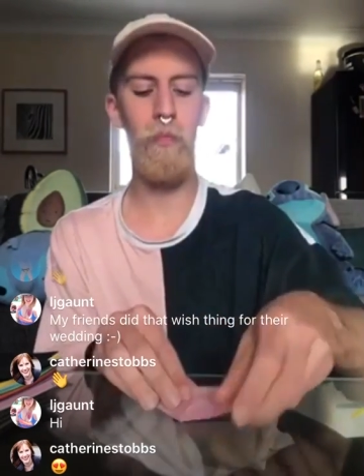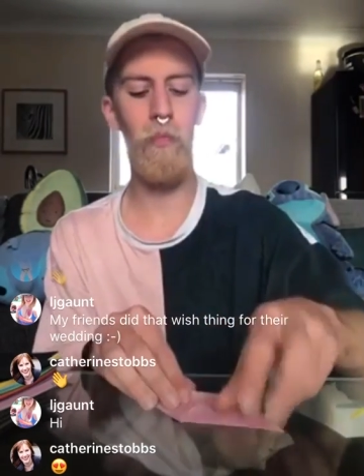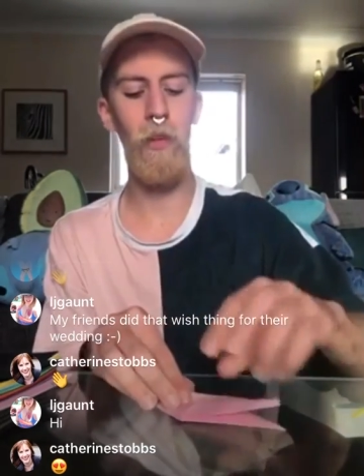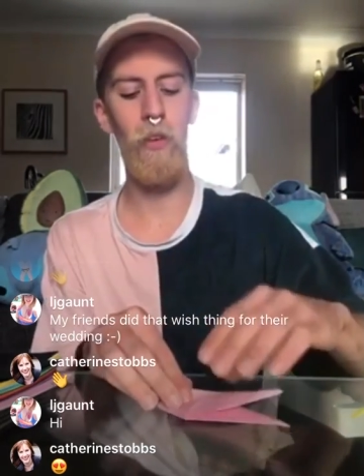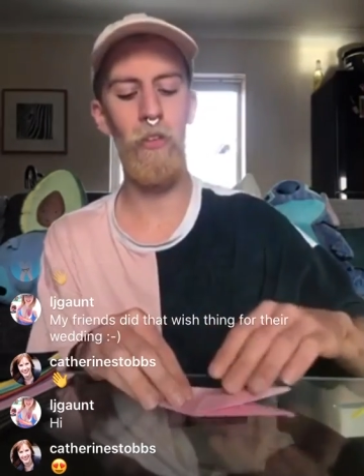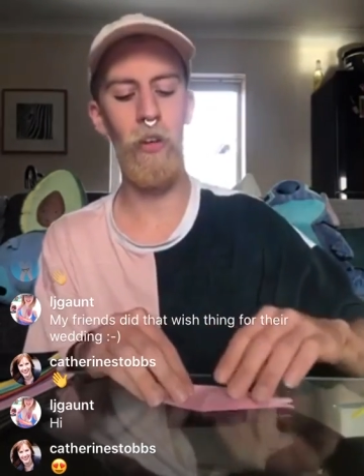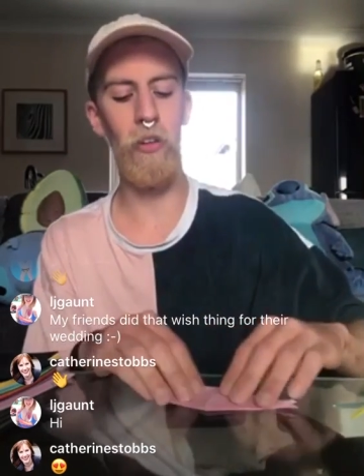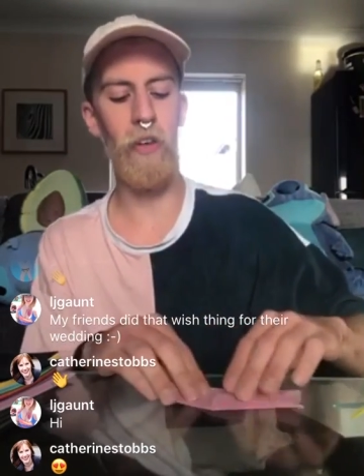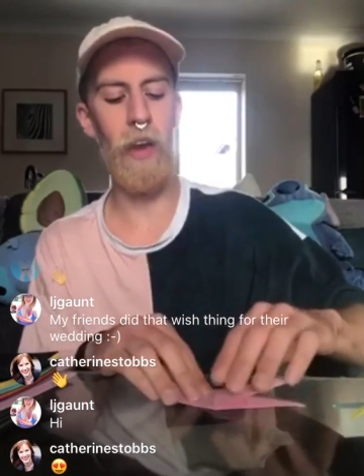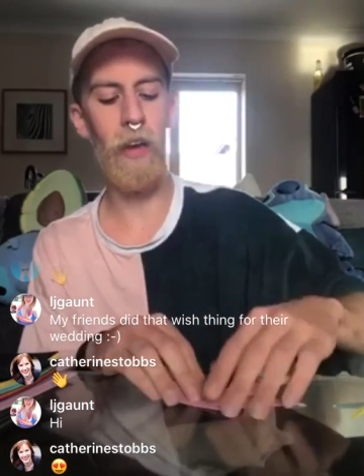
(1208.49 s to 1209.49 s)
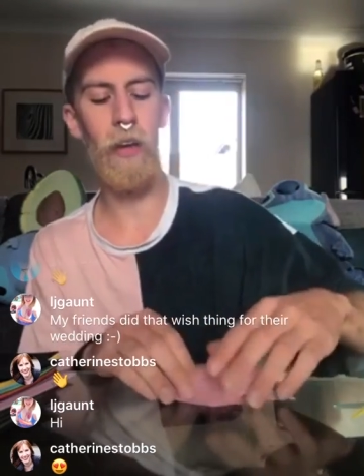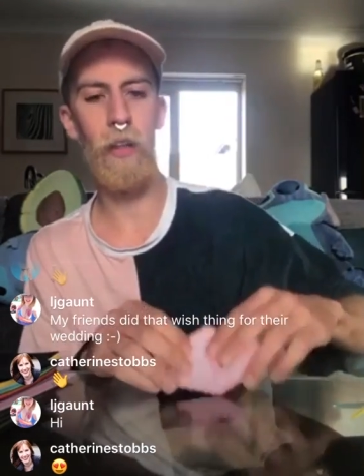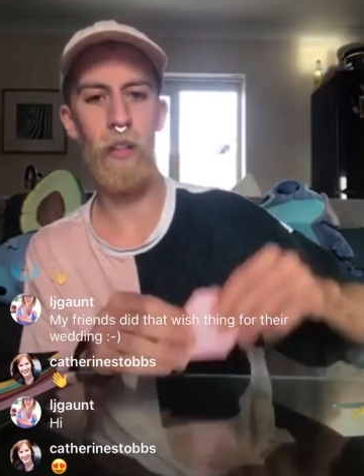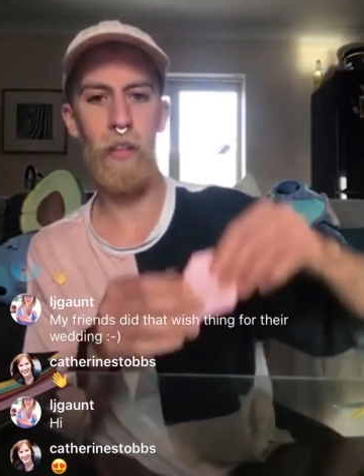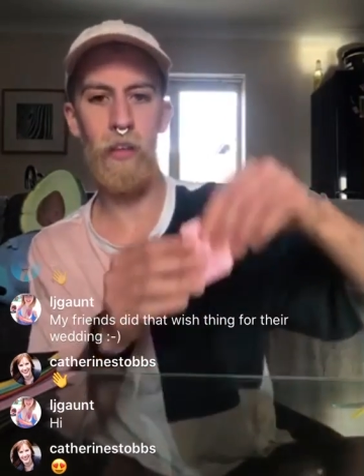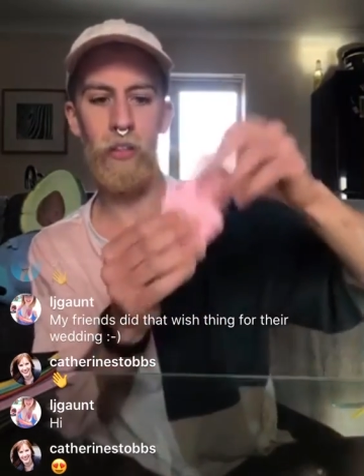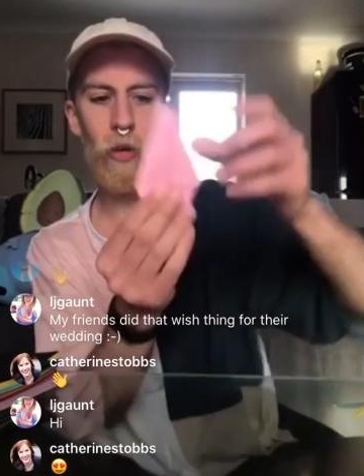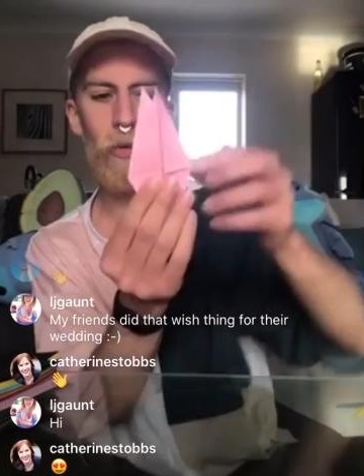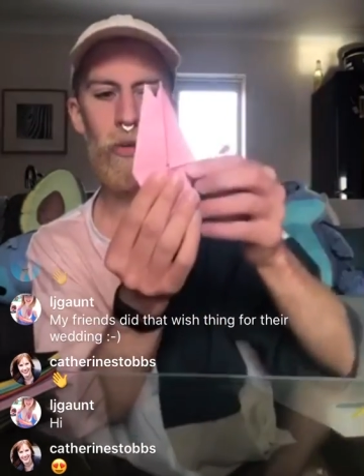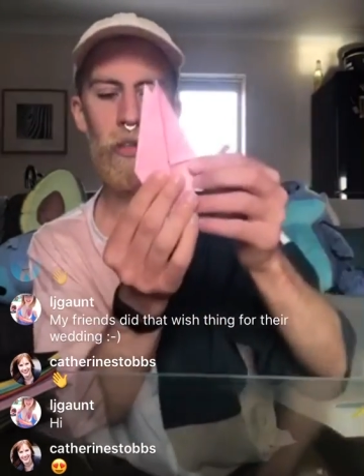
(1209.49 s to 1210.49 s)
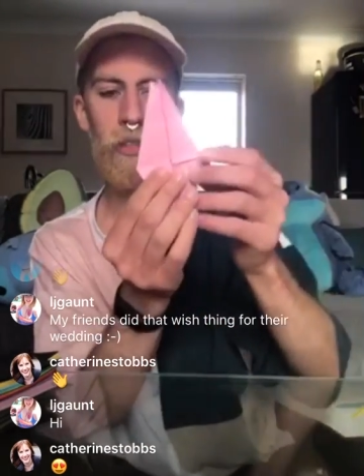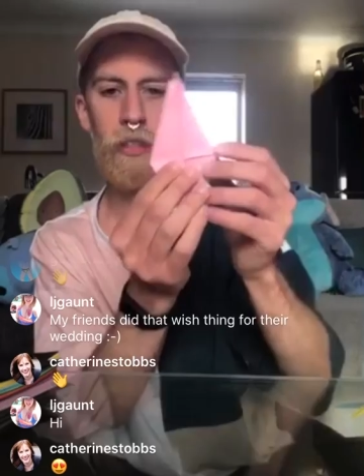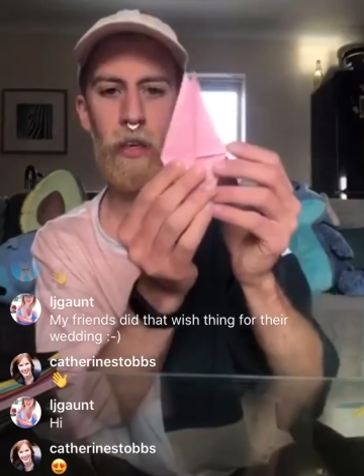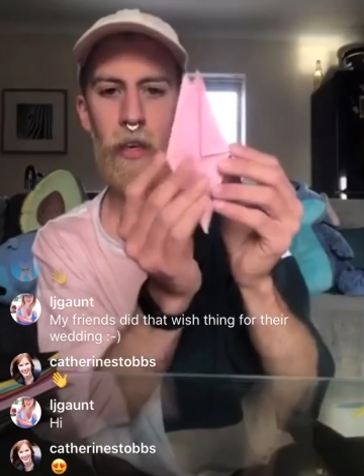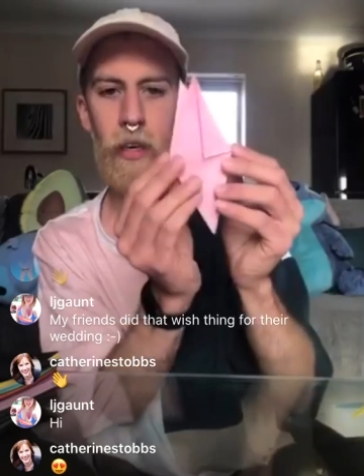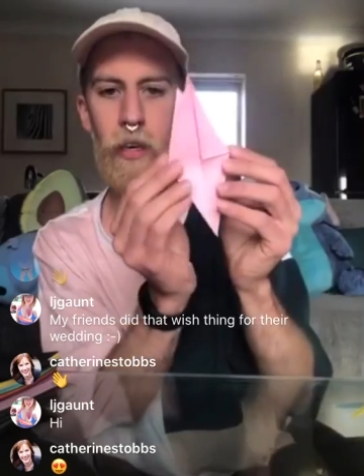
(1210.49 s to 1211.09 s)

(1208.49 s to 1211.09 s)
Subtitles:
So you'll take these corners here,